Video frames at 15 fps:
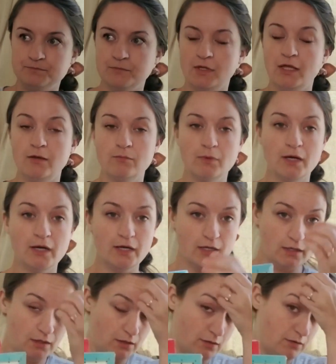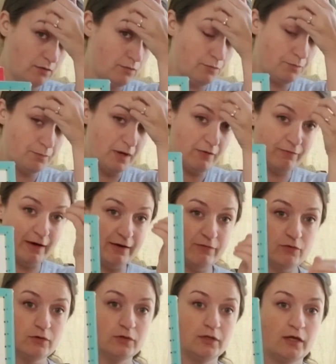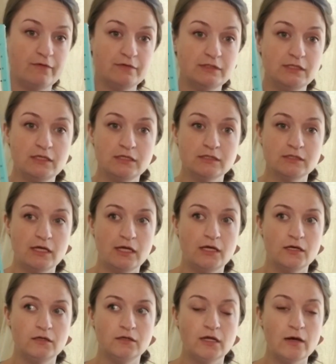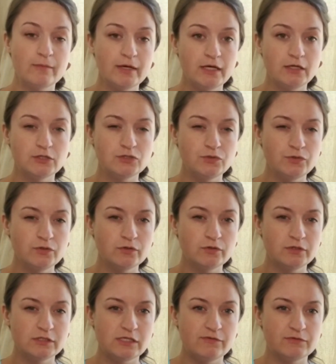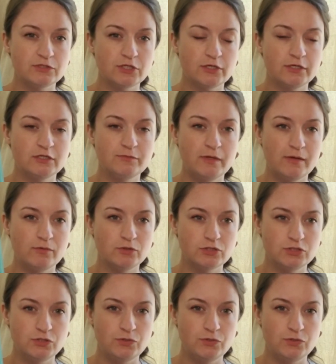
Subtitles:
Yeah, my 5-year-old loves these, and now my 2-year-old is even starting to be able to do